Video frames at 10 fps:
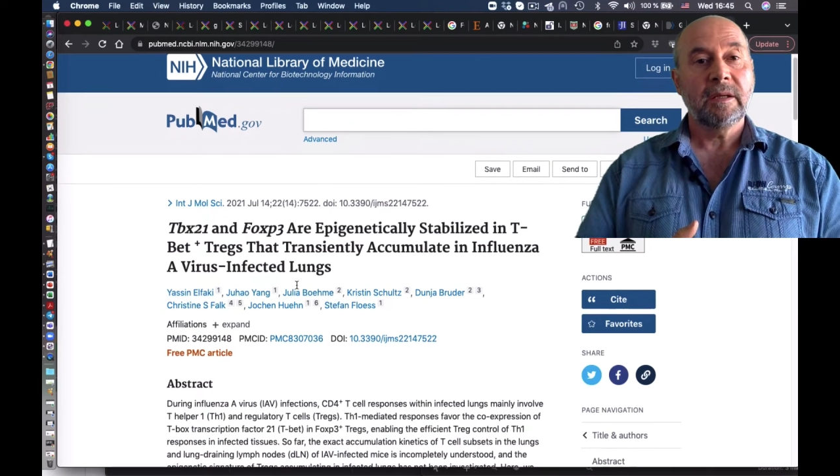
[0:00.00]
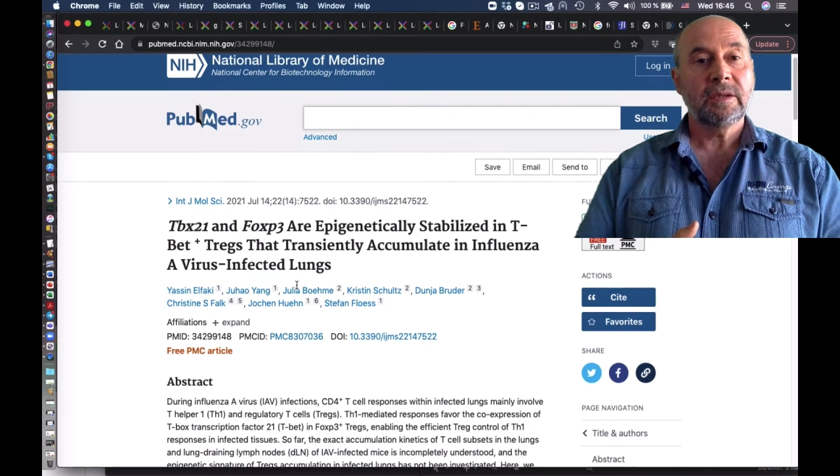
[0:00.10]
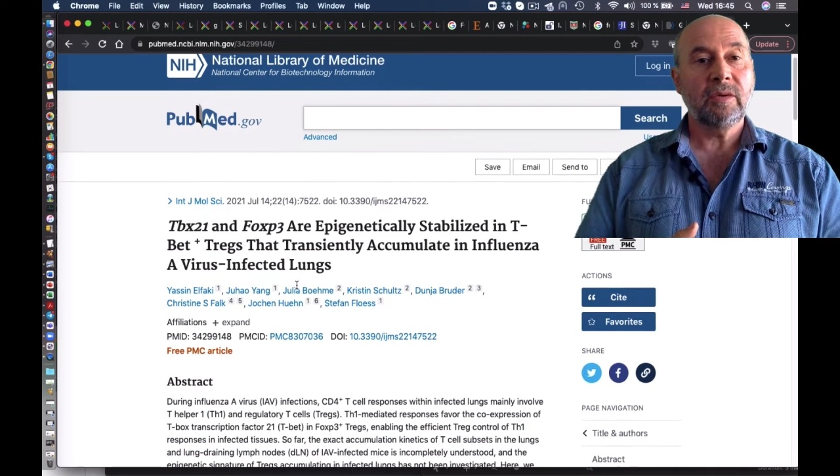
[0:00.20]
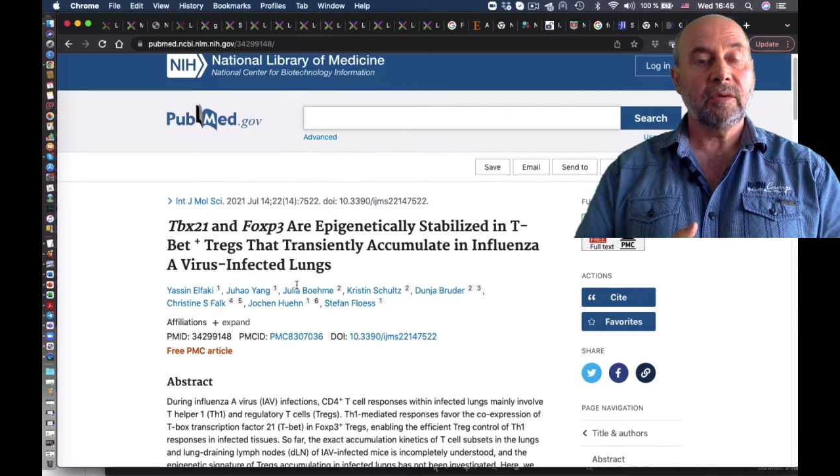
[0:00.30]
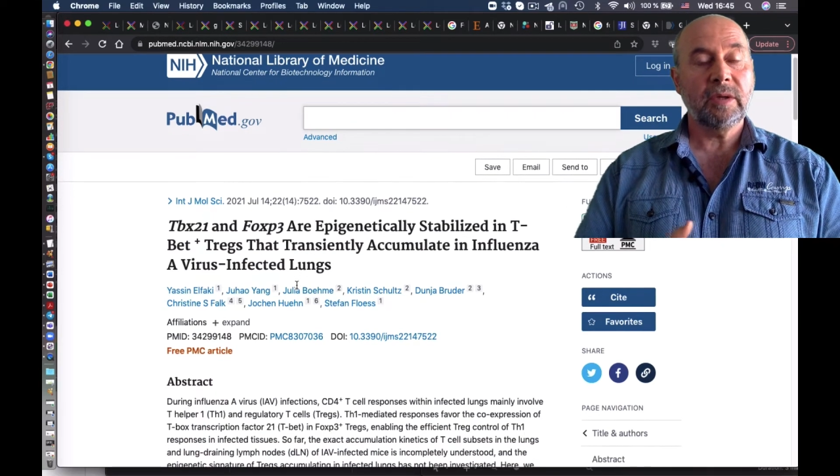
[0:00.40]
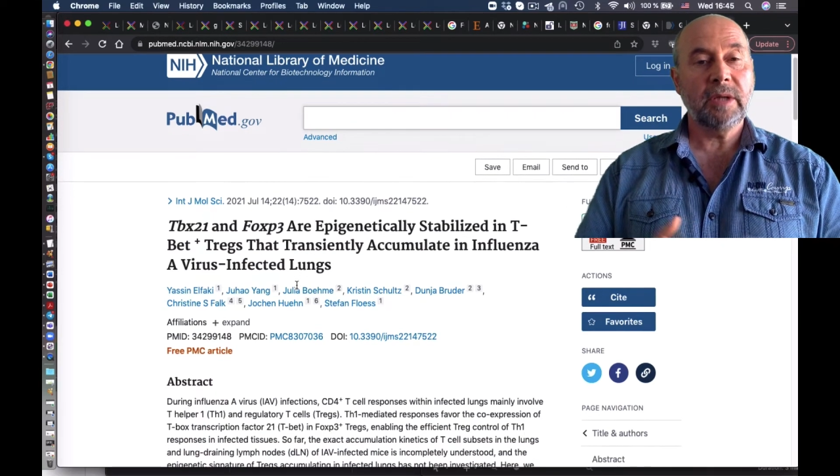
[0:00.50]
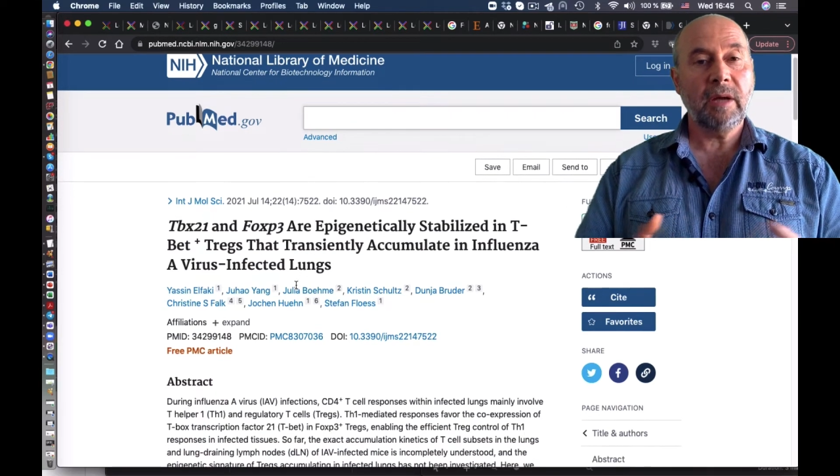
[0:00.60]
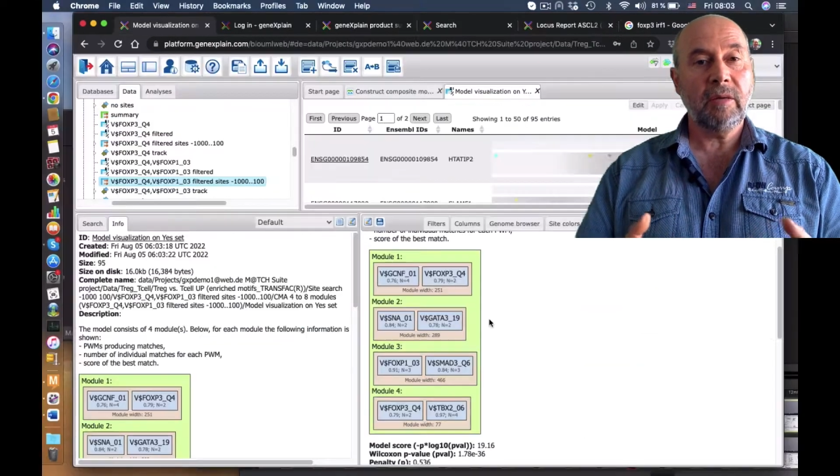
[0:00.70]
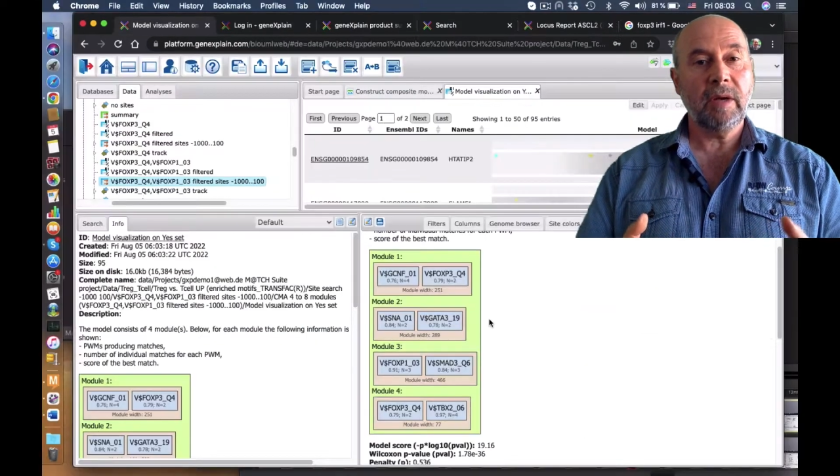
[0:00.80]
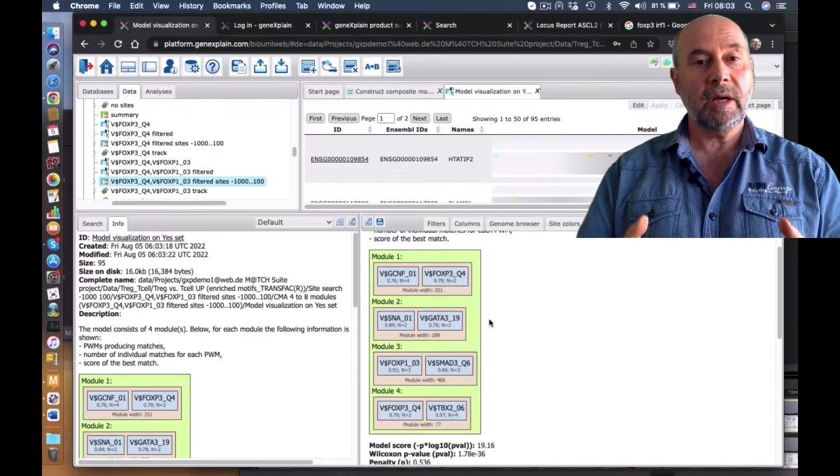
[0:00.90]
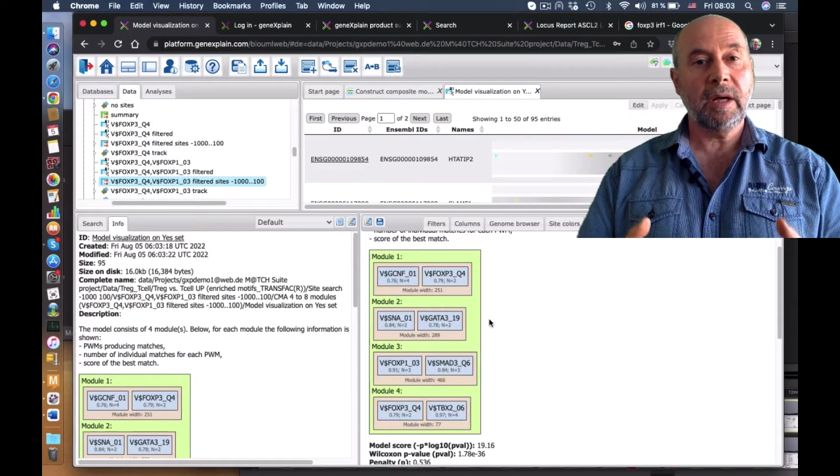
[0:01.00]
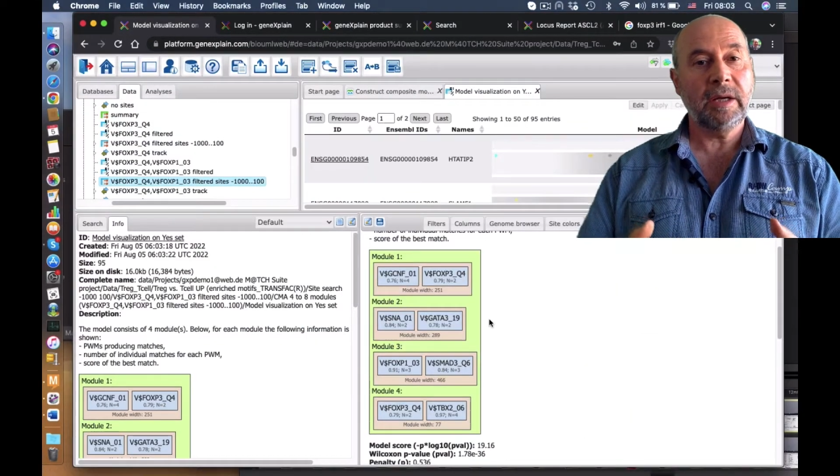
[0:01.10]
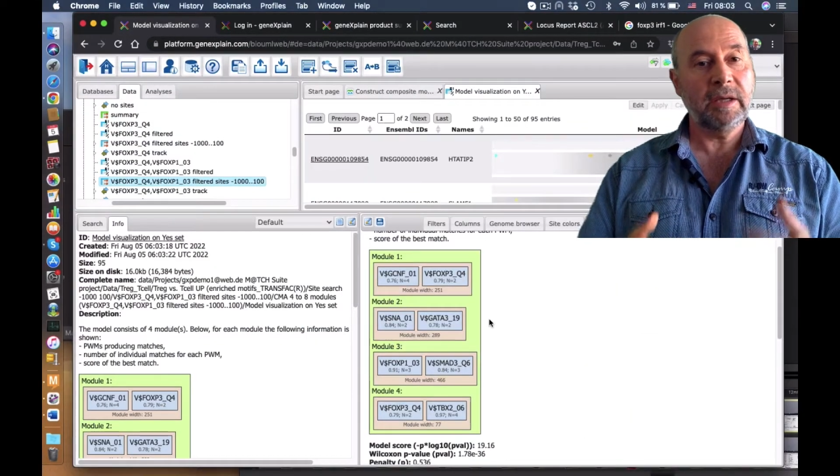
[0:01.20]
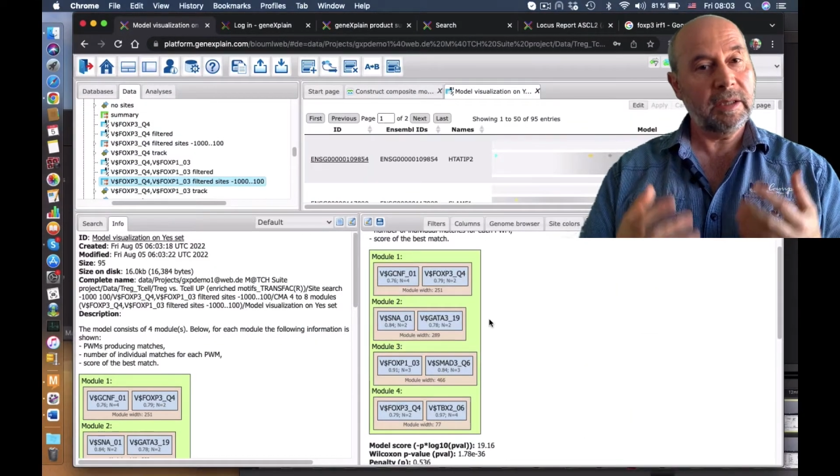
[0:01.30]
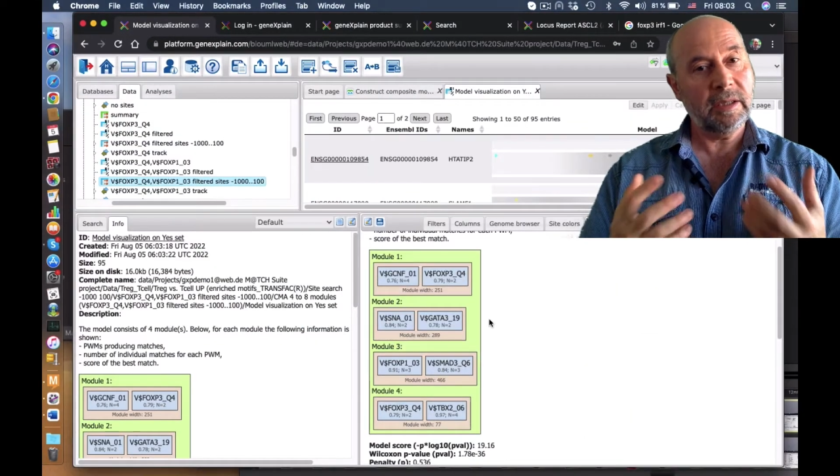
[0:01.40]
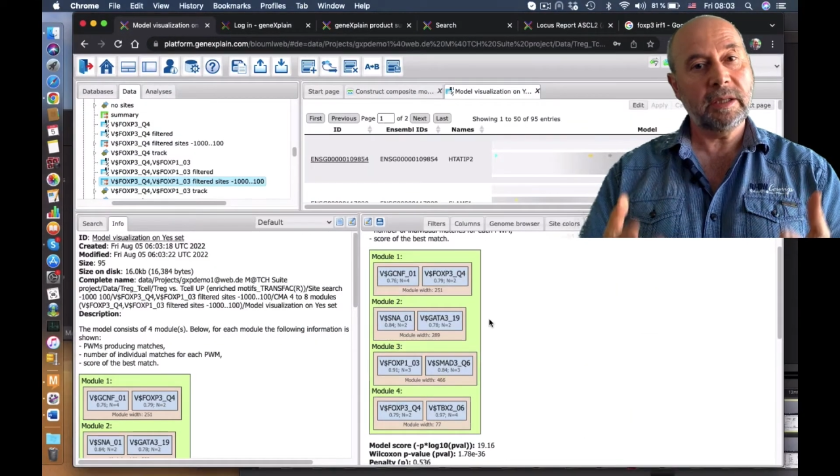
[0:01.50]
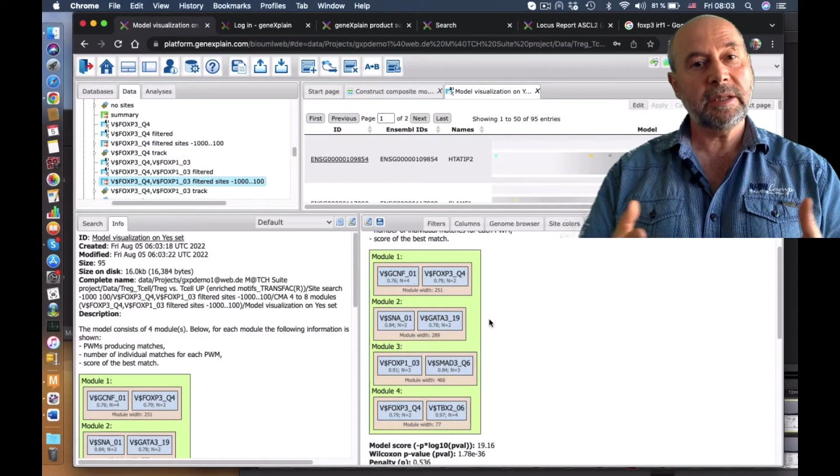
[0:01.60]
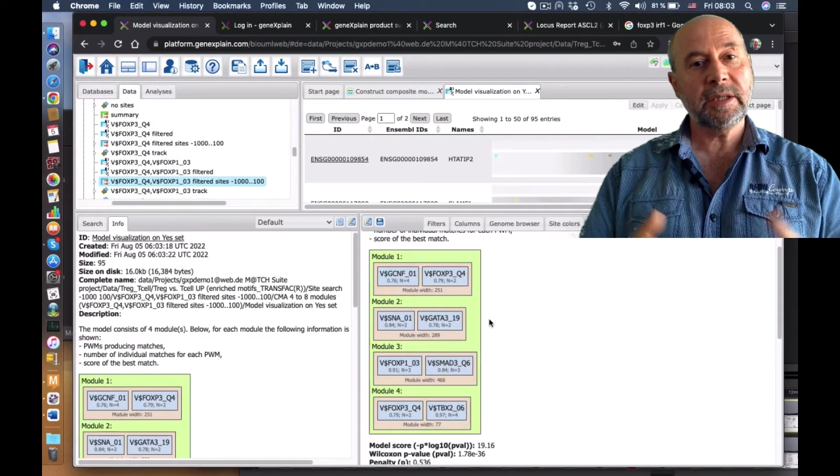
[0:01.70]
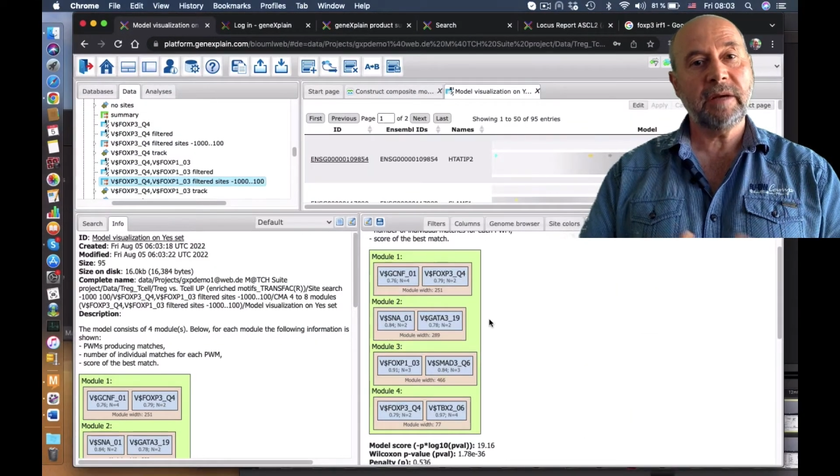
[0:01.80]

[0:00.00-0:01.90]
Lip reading: So now let's